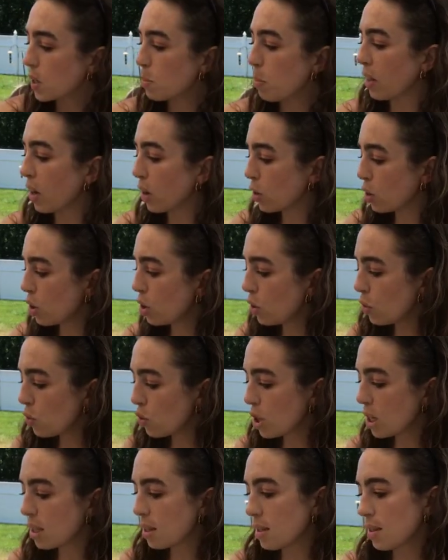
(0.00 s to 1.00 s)
but there are two
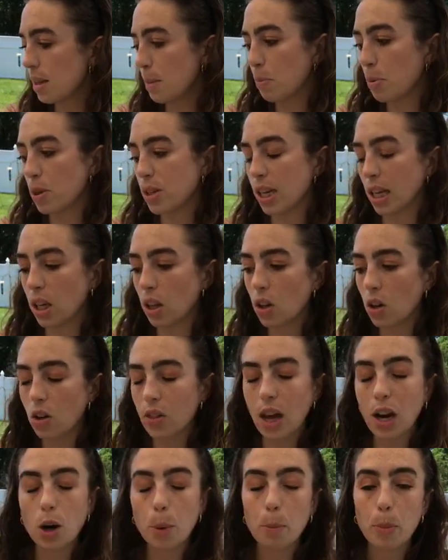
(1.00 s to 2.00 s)
cheeses in particular
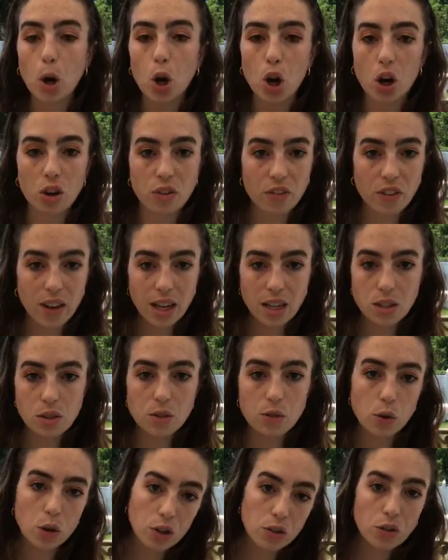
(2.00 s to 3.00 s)
that are perfect
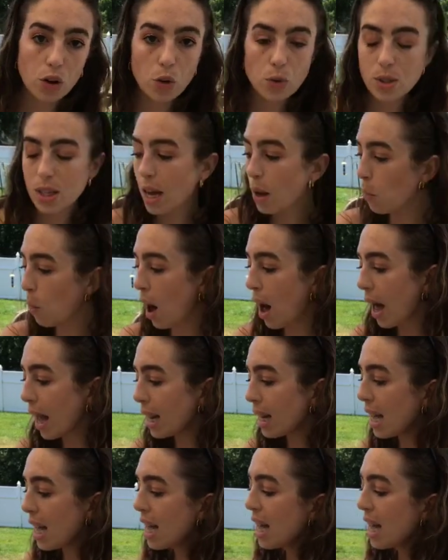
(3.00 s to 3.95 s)
for a rosé wine,